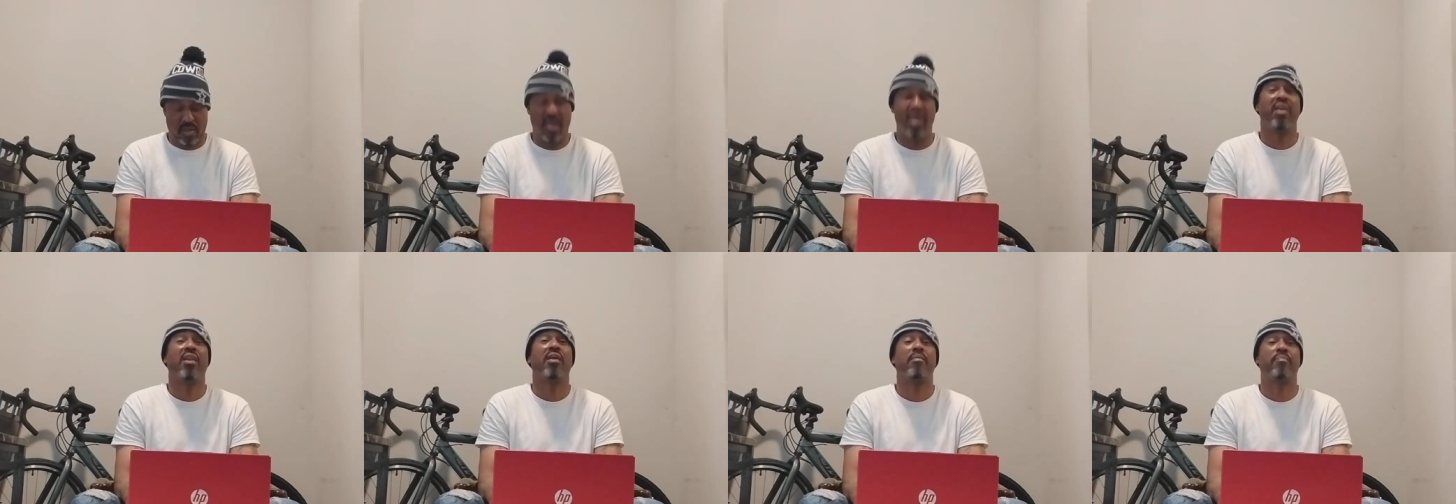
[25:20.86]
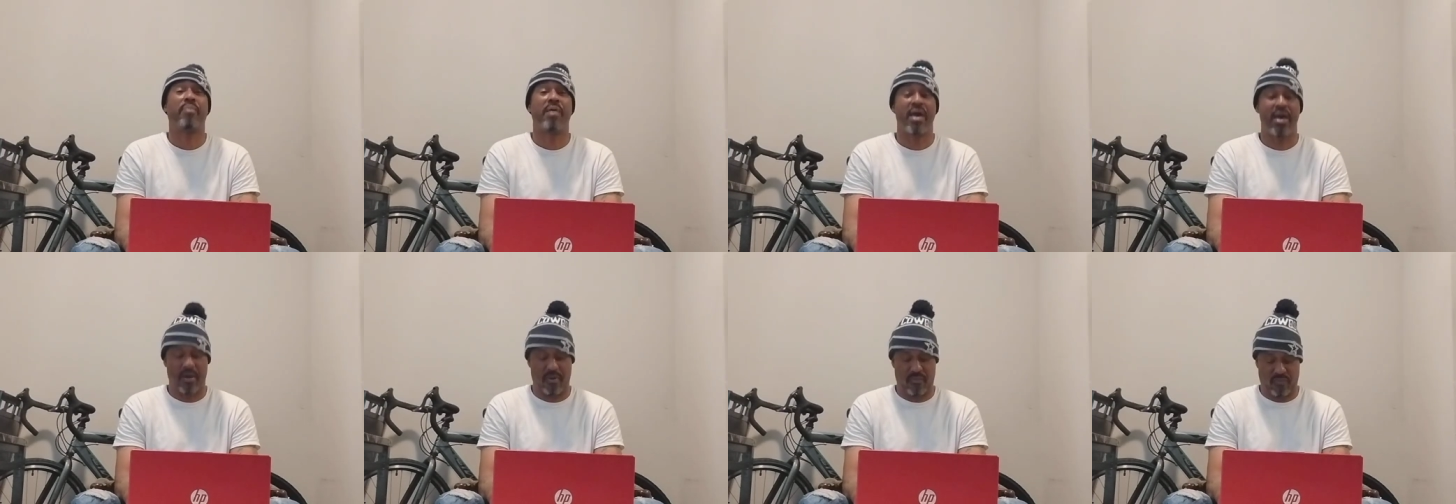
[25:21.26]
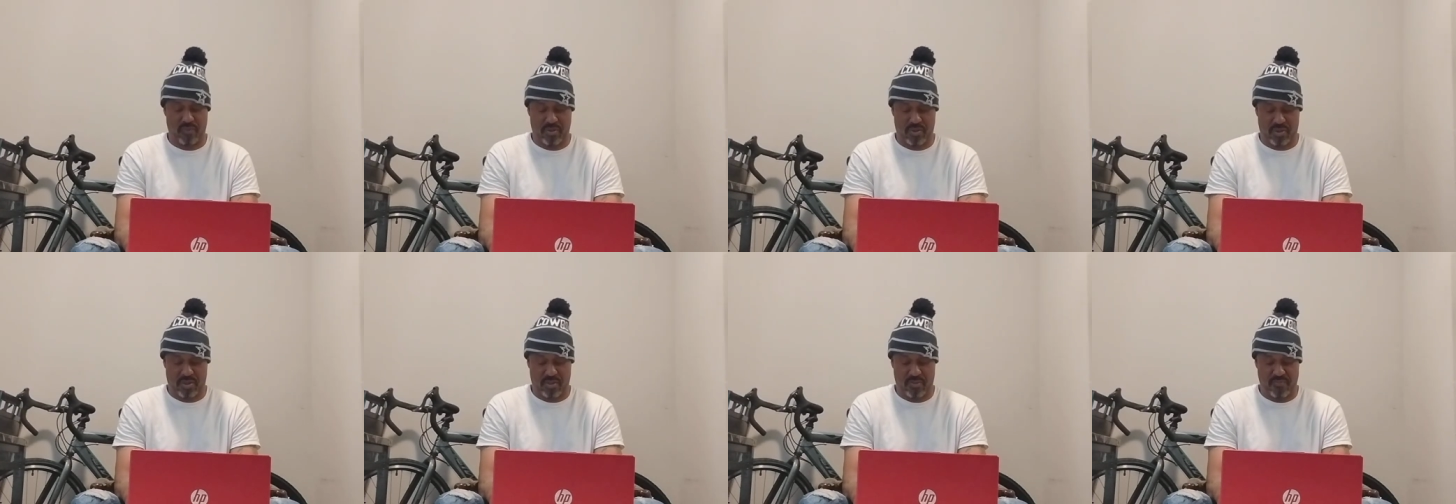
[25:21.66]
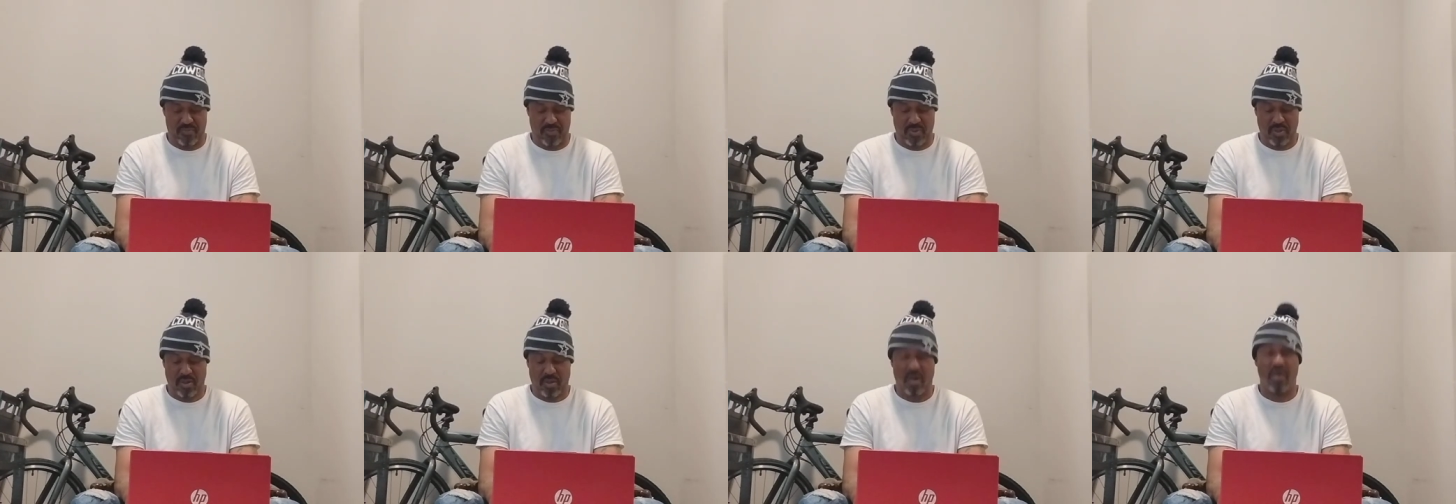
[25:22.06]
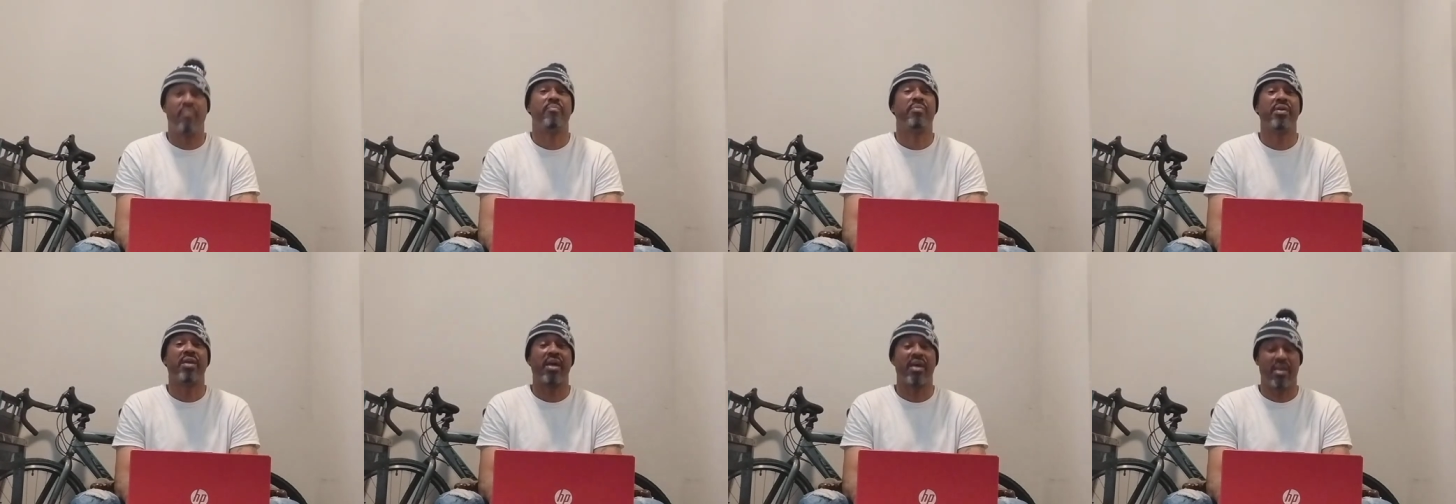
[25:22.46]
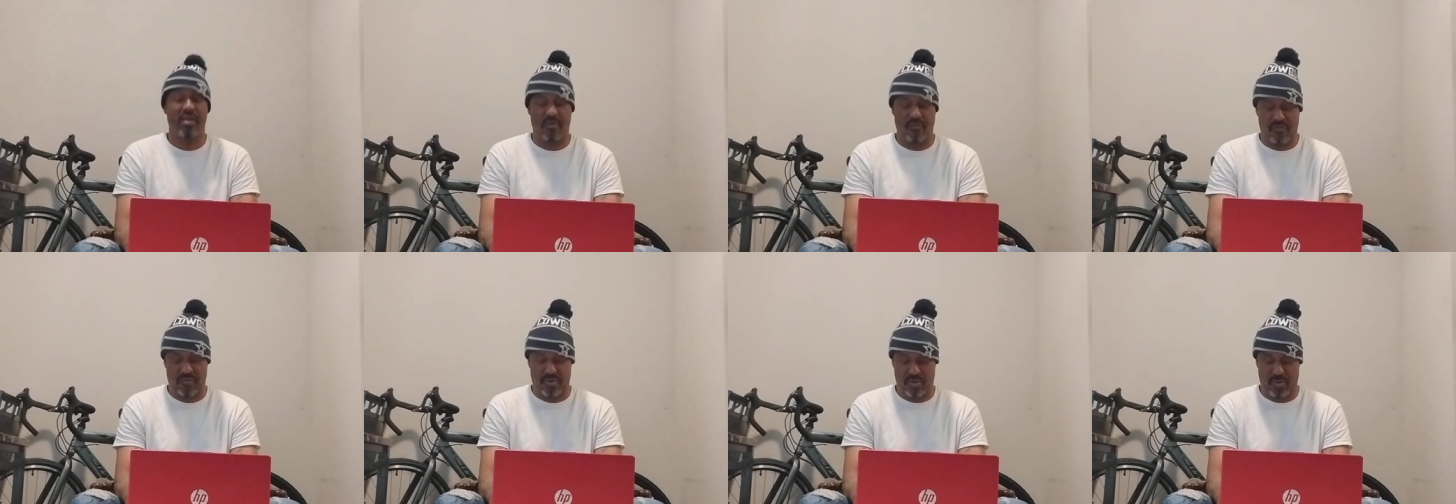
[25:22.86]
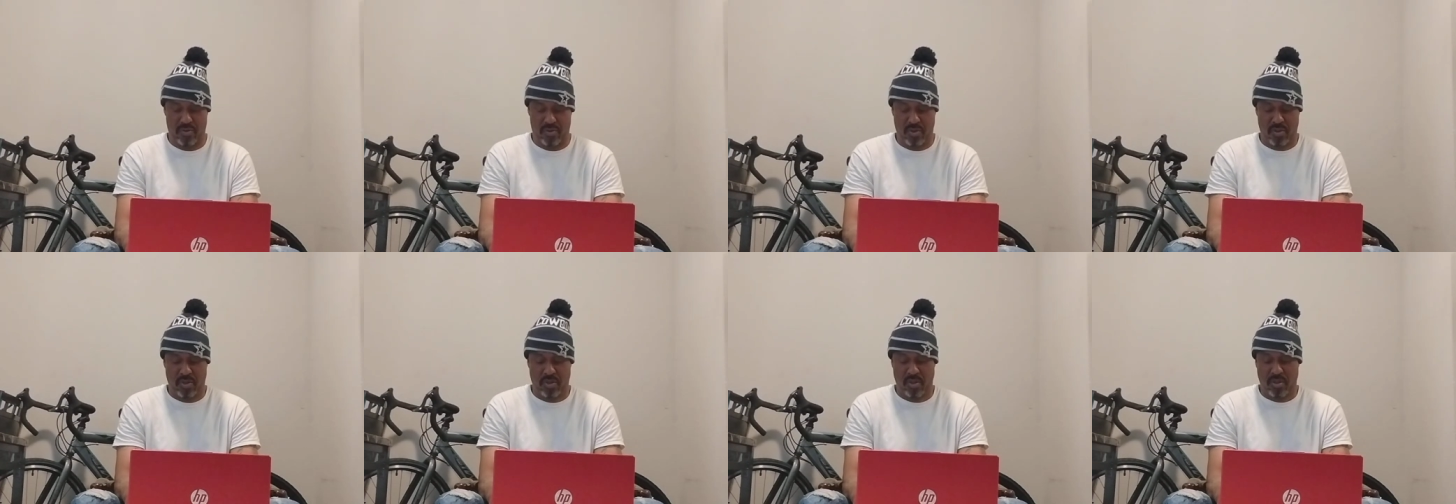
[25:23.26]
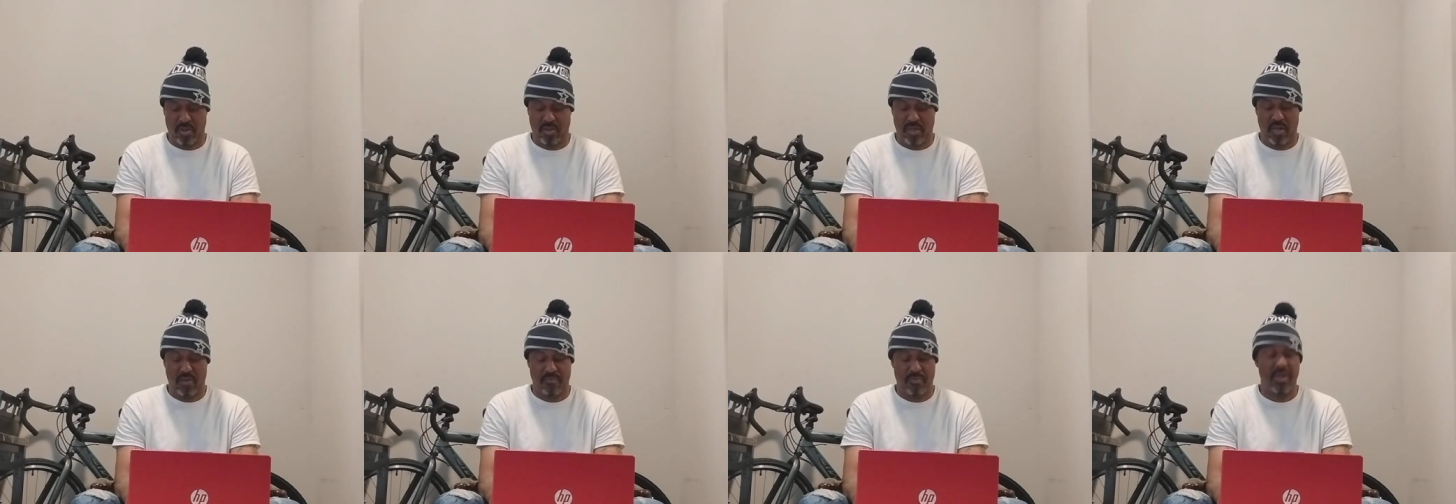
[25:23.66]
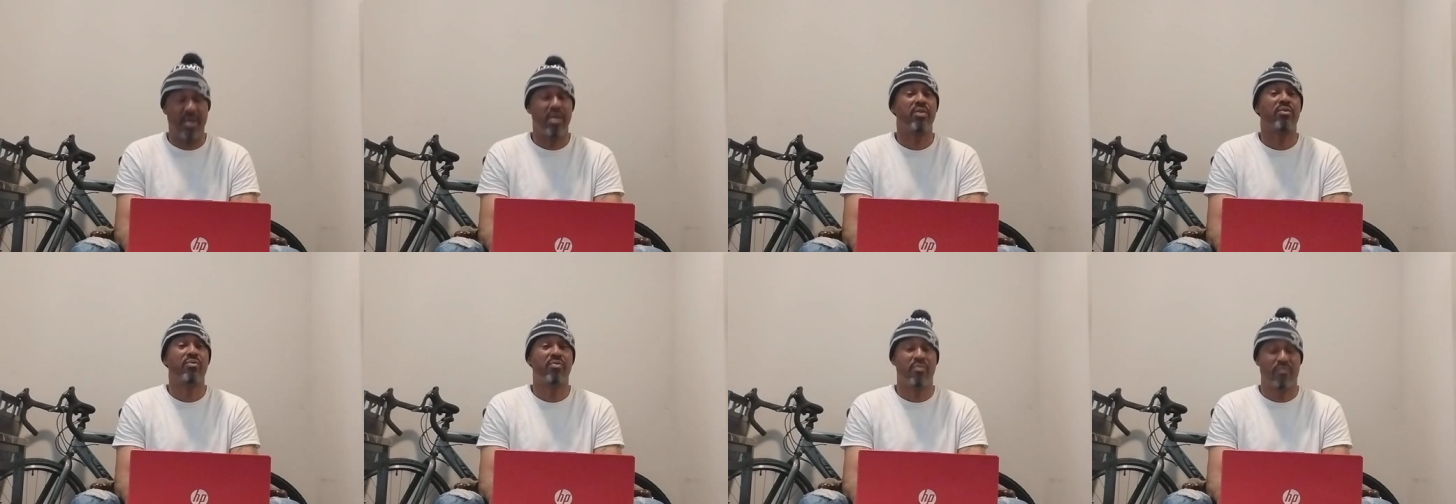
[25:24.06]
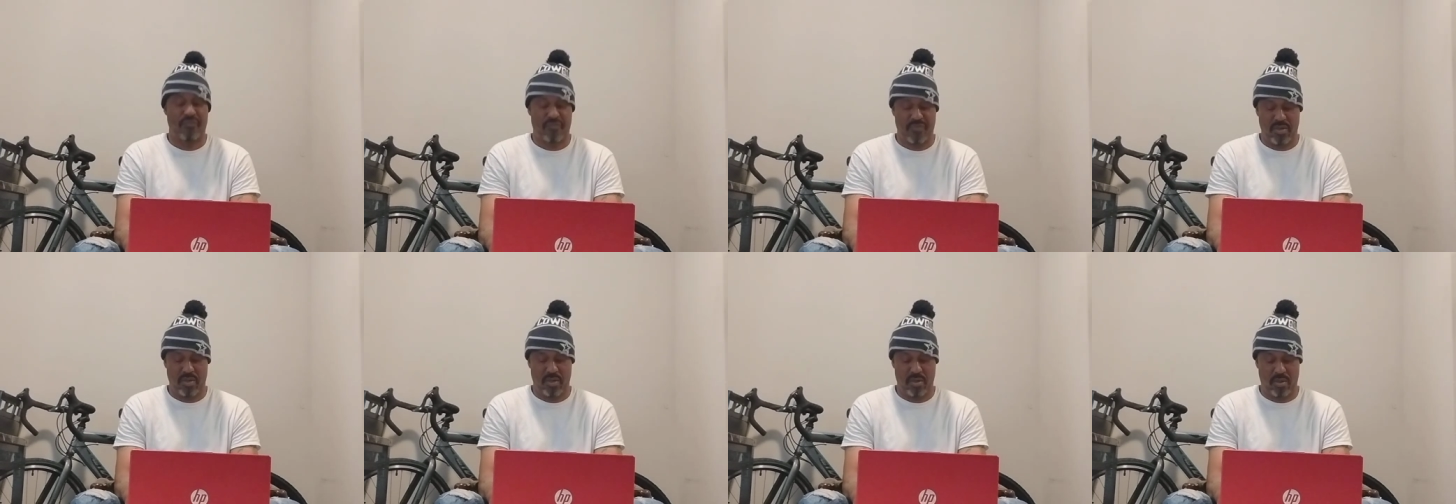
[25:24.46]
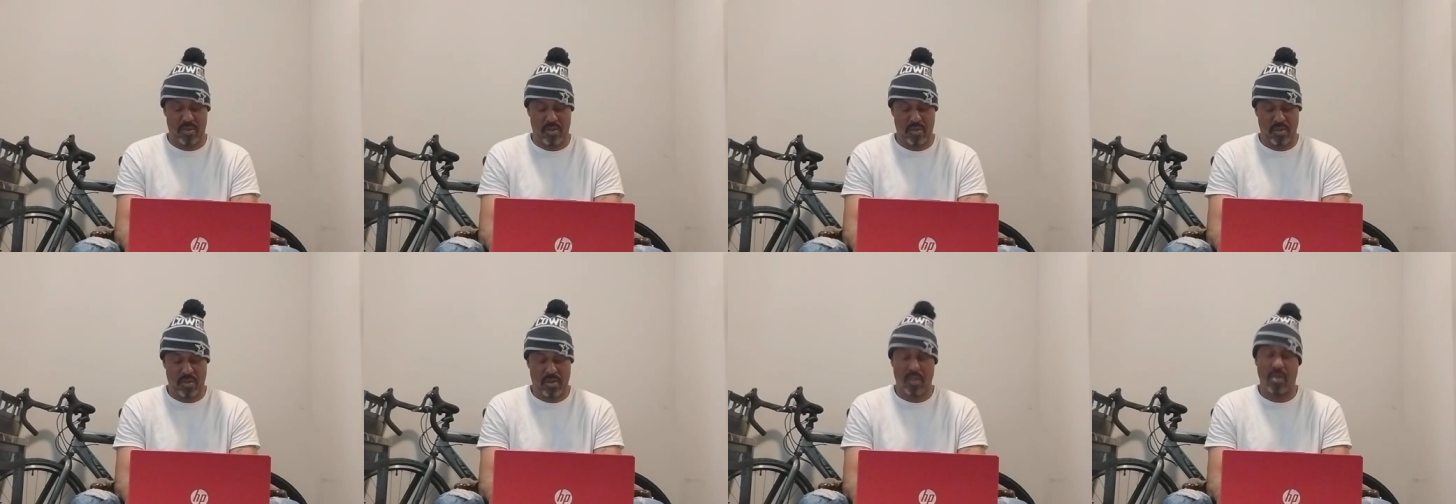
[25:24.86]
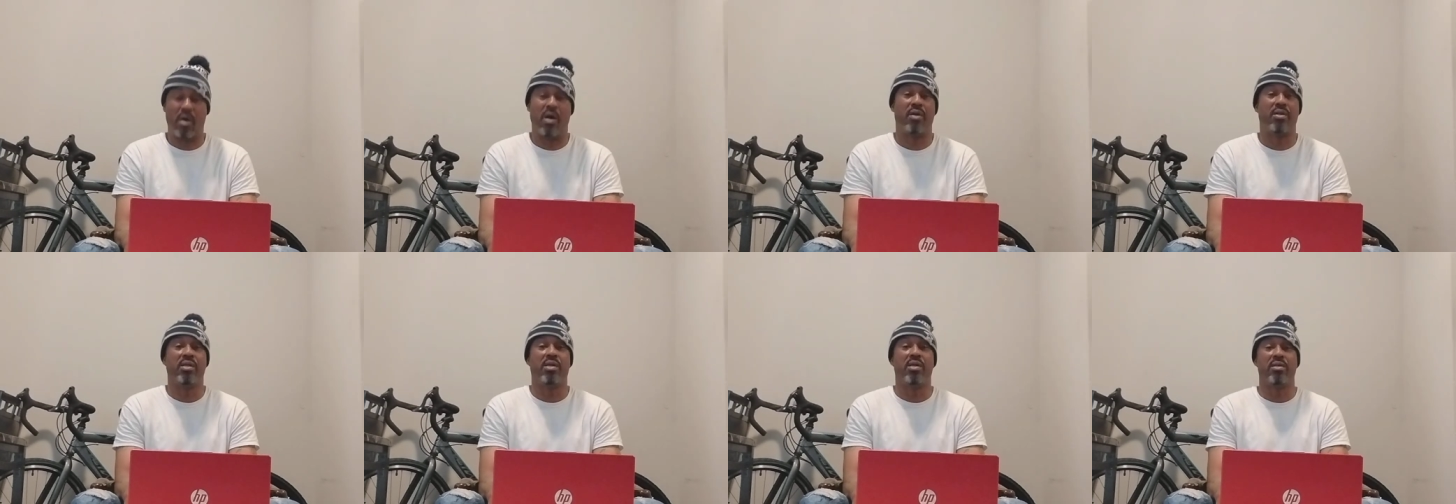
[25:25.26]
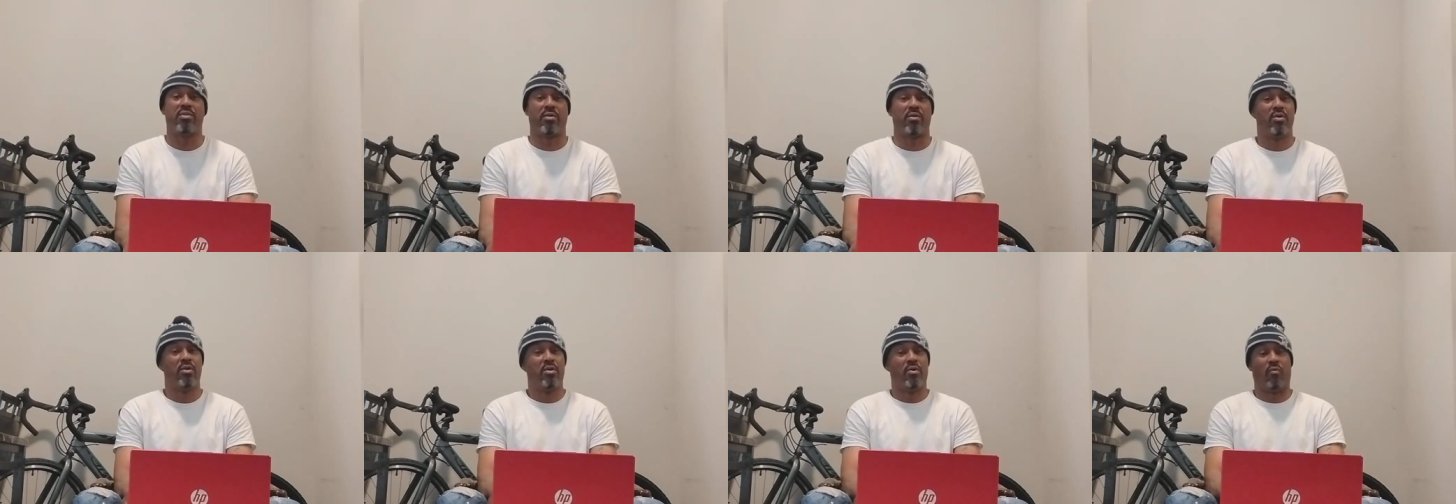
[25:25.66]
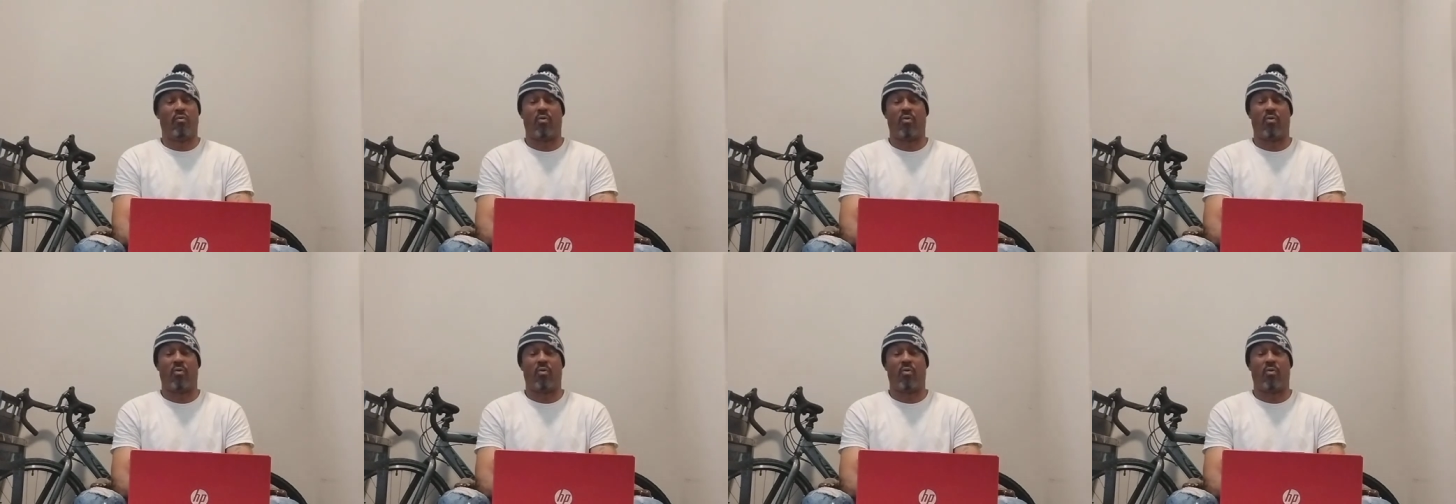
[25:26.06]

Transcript: any patterns of behavior that make you feel uneasy.